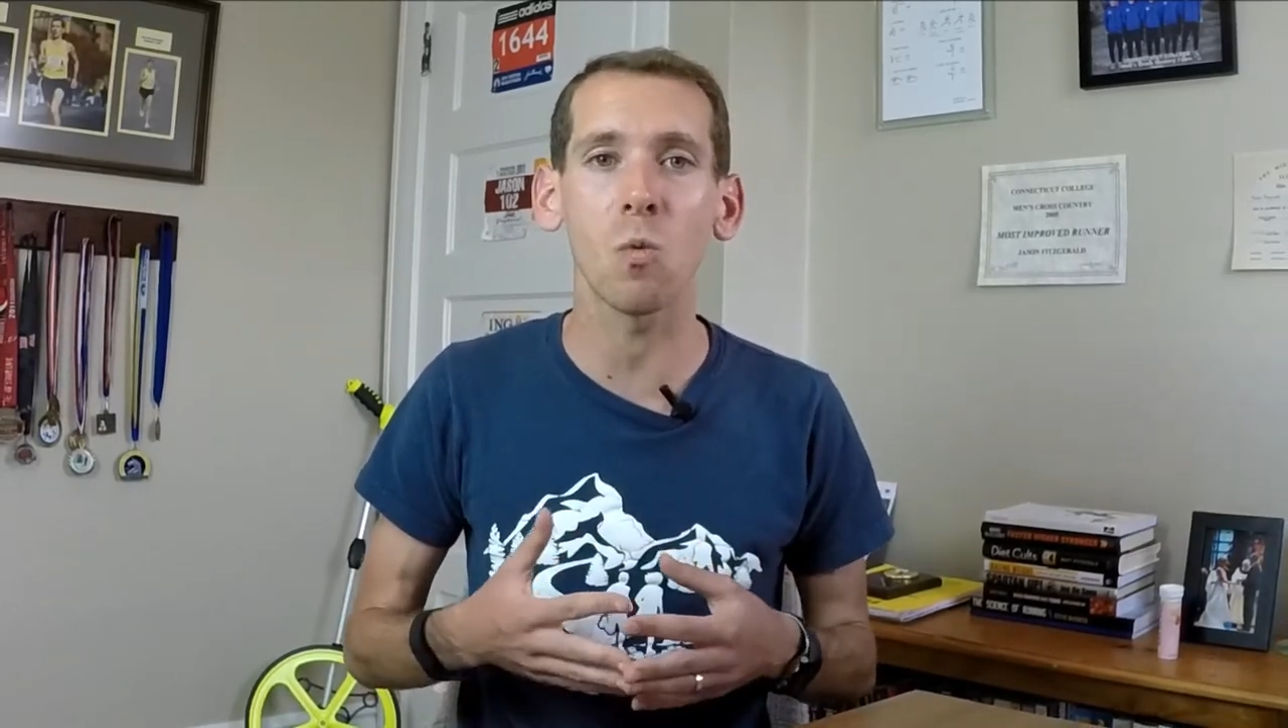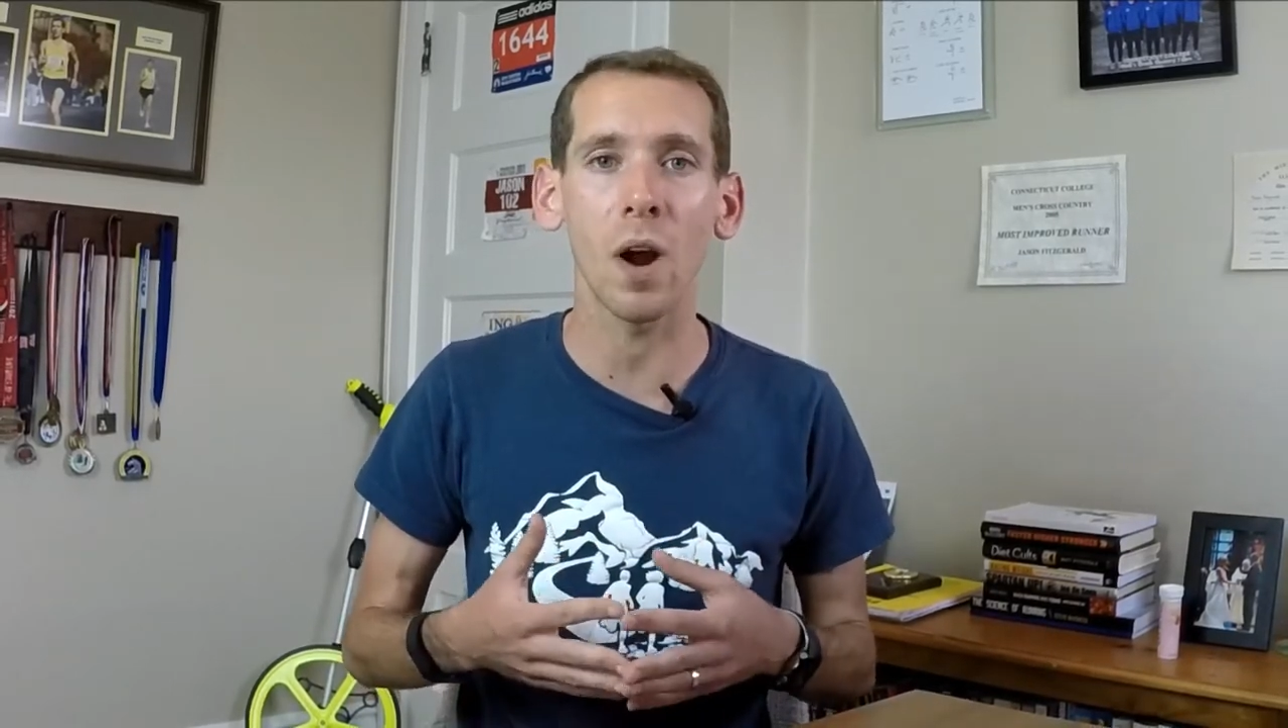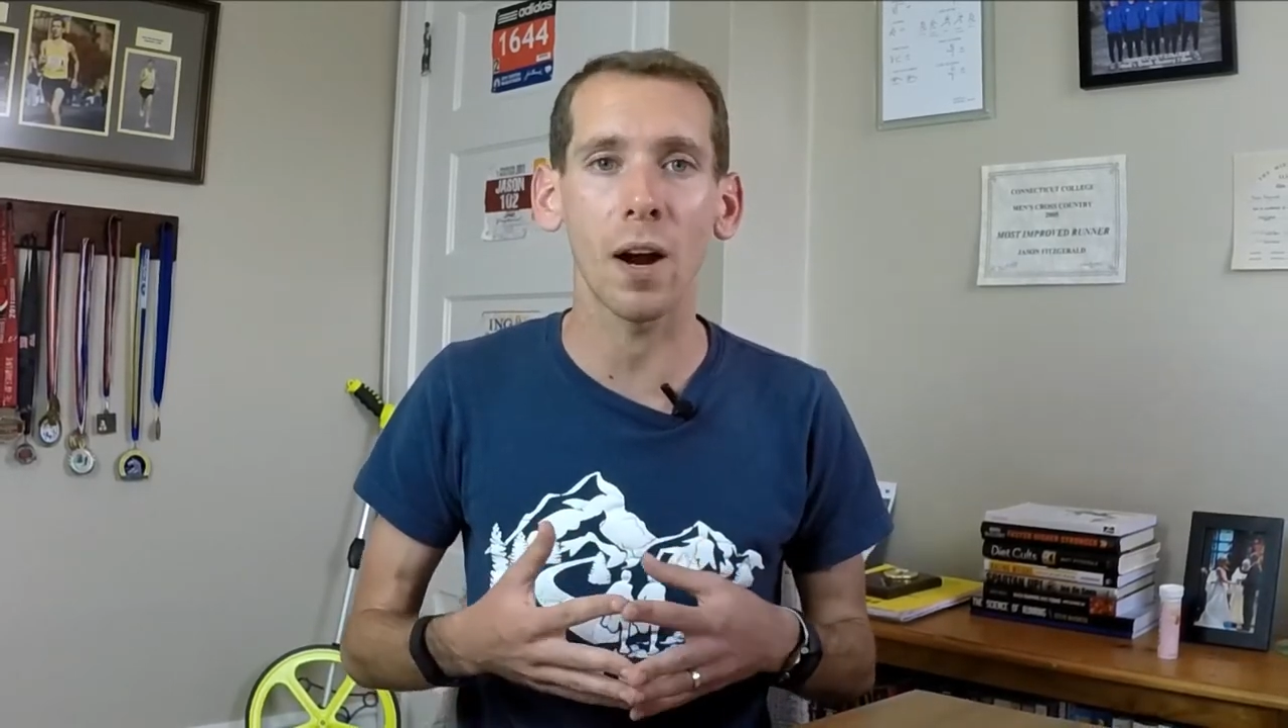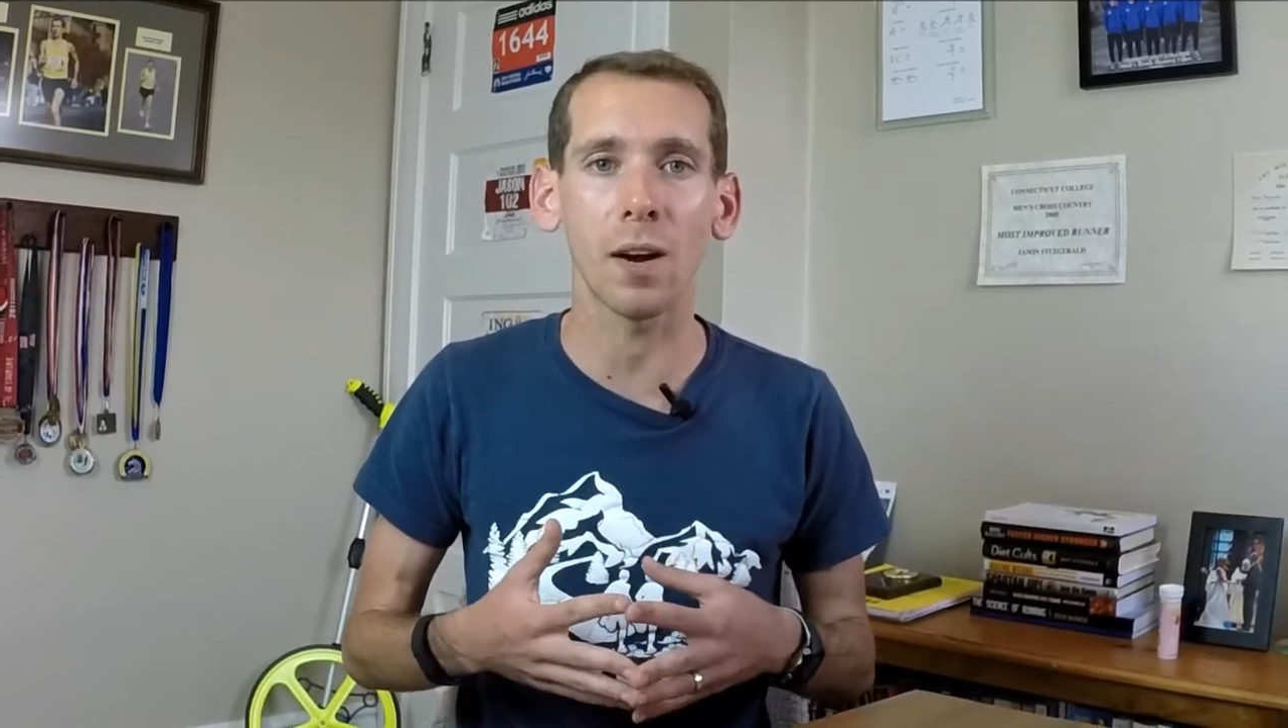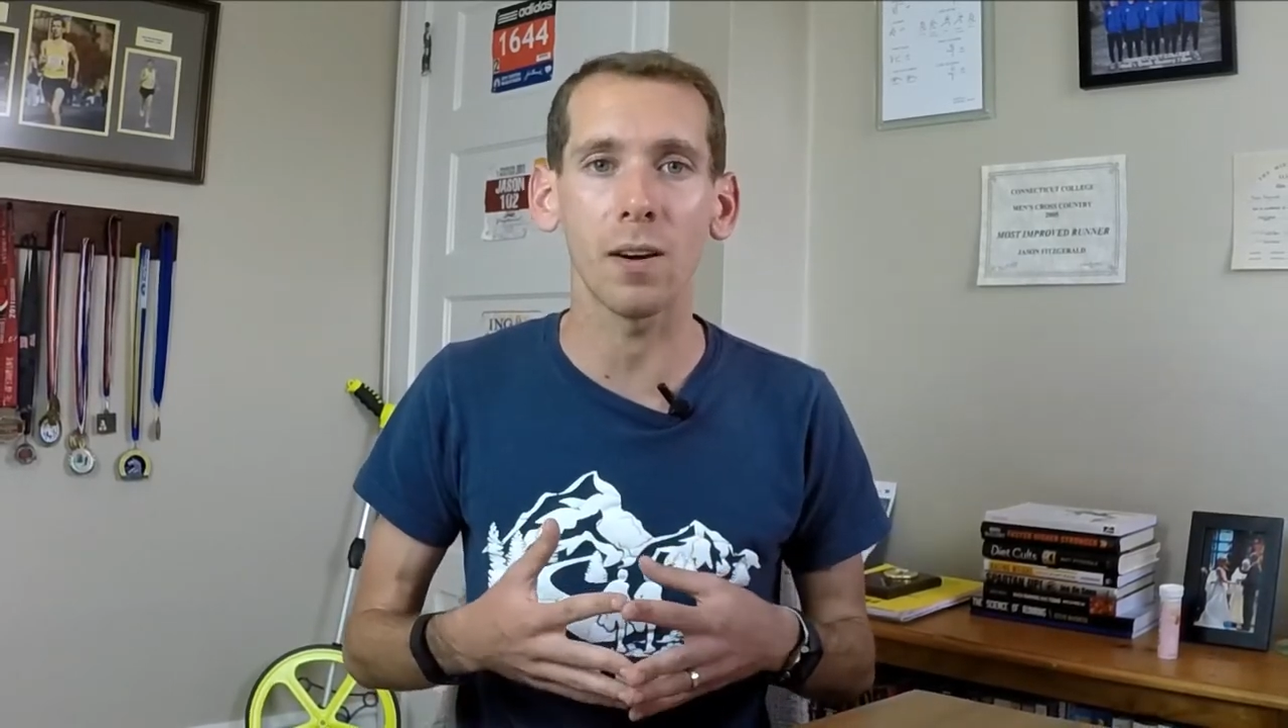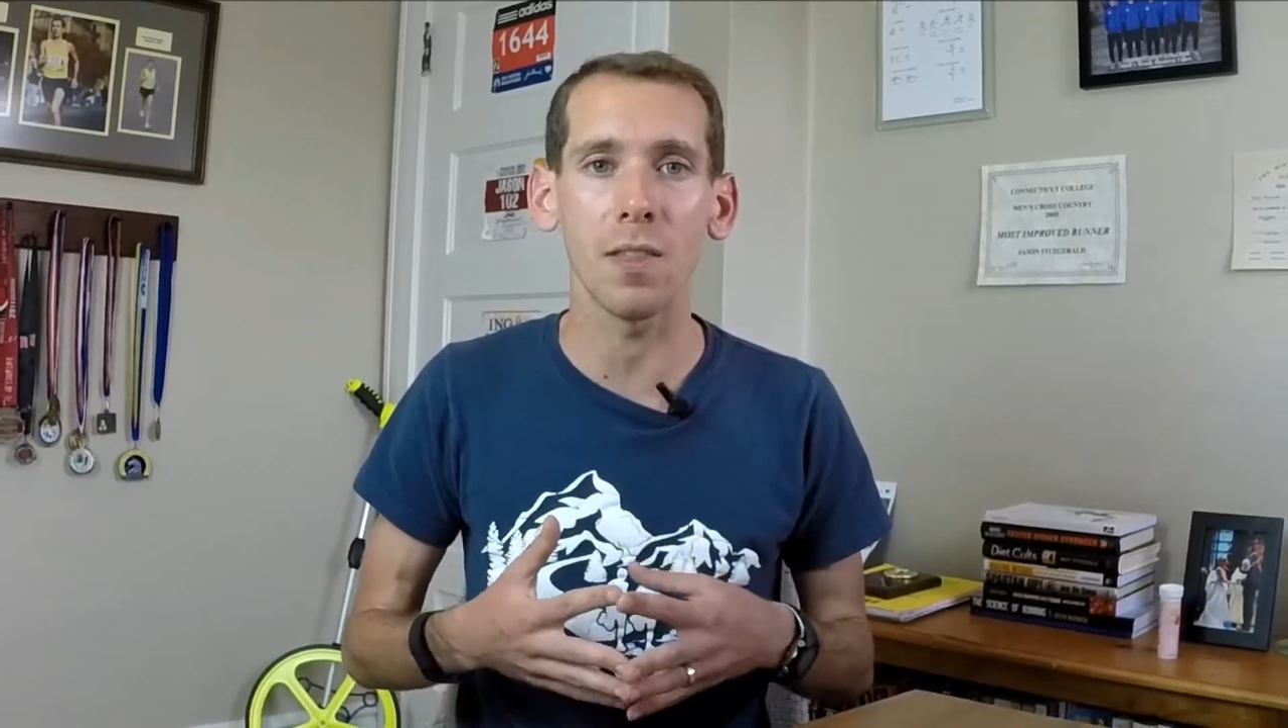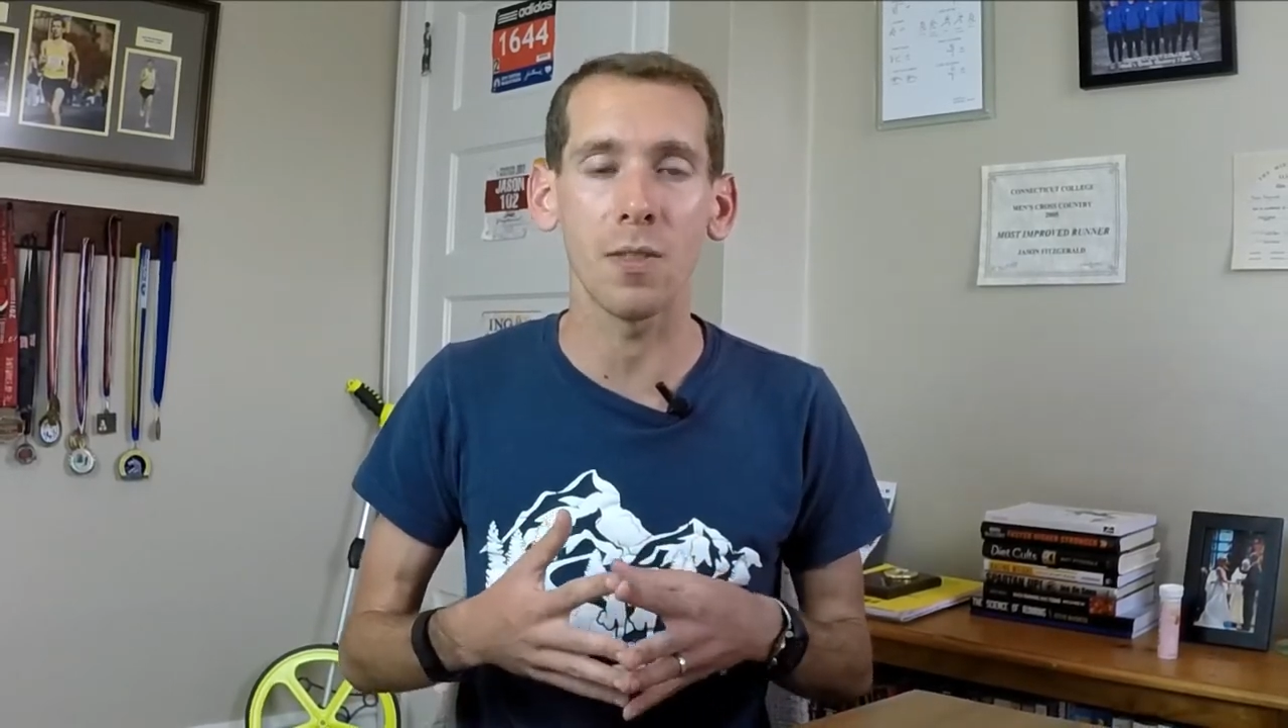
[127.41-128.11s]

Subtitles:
where